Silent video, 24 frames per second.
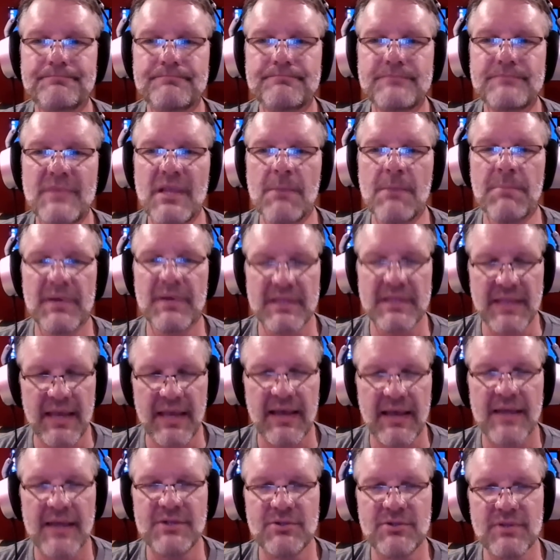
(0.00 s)
But yeah,
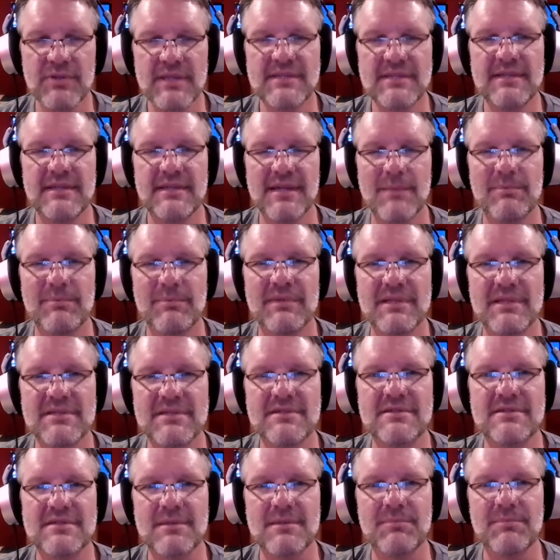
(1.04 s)
I do like to get up and listen
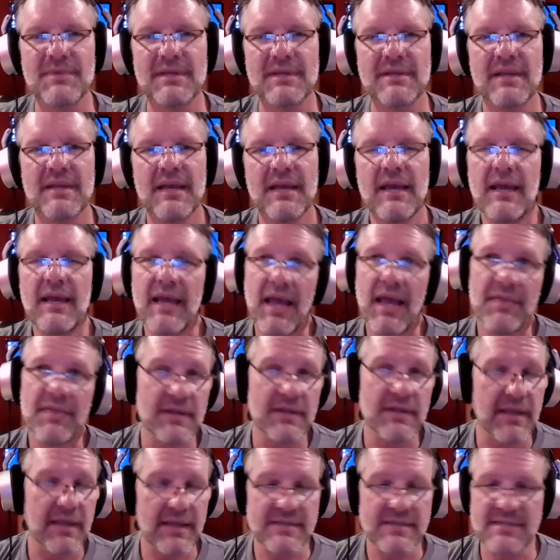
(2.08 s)
to something. And then,
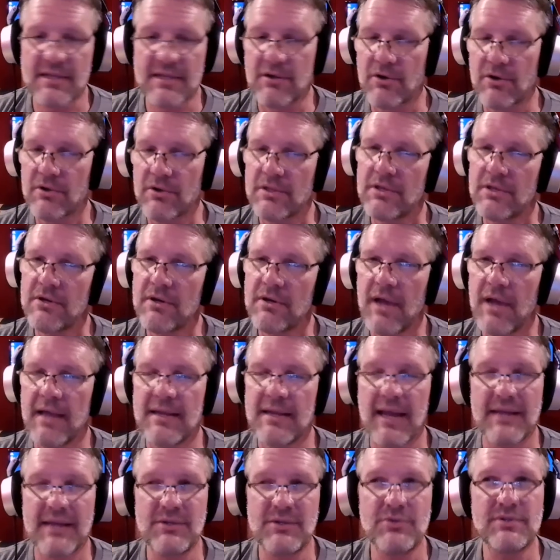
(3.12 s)
like I said earlier,
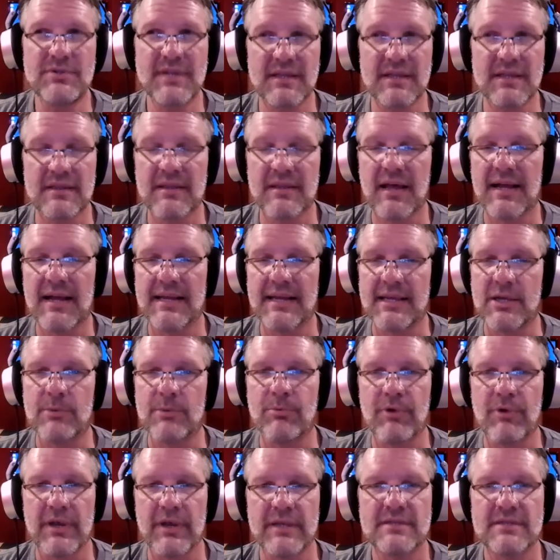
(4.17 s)
I do take a lot of ear
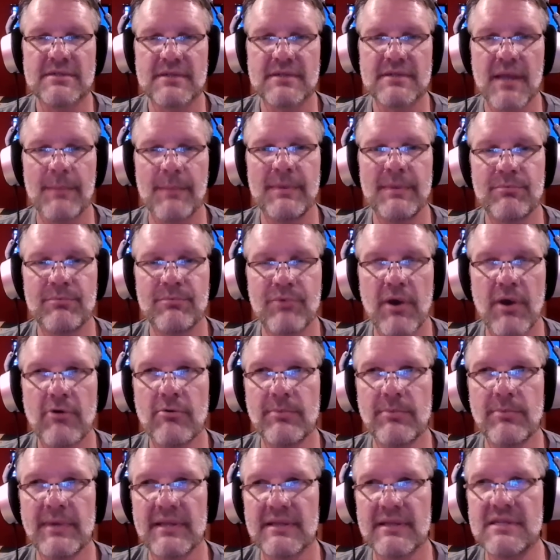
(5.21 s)
breaks. I mean,
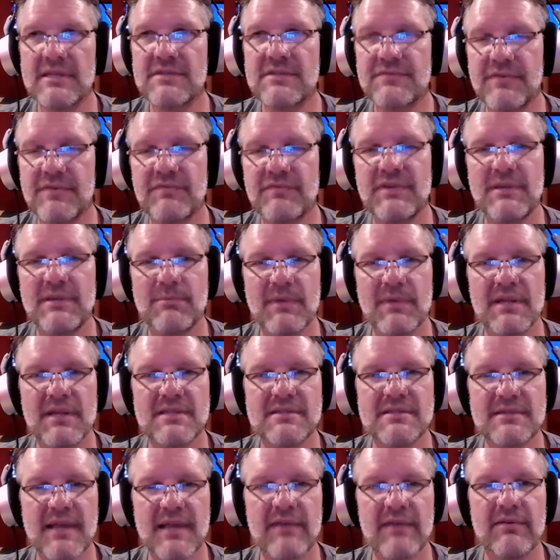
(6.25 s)
probably at least 15 minutes.
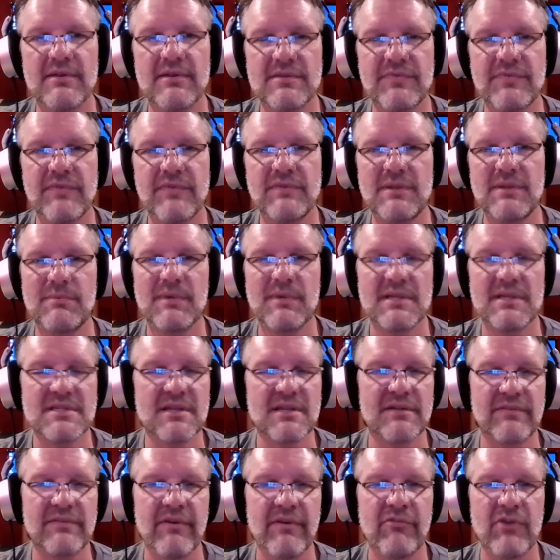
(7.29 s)
It's 15 minutes out
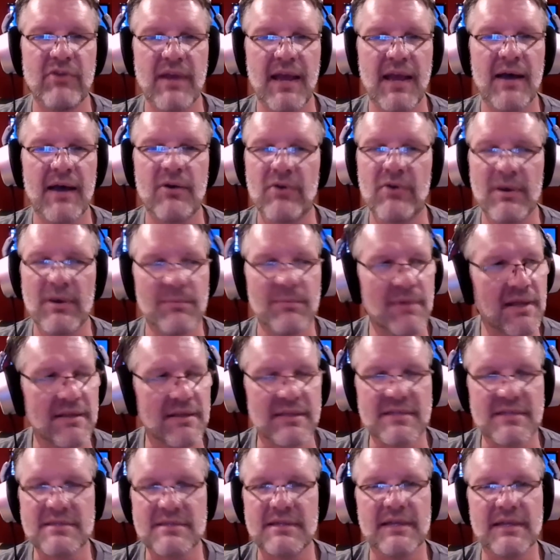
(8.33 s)
of every hour I'm not
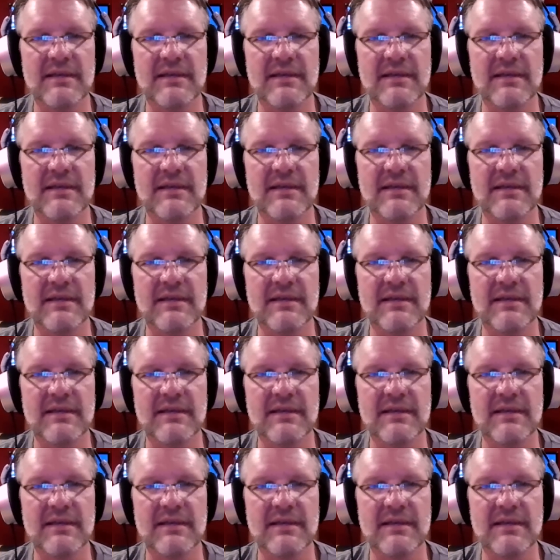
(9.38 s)
listening.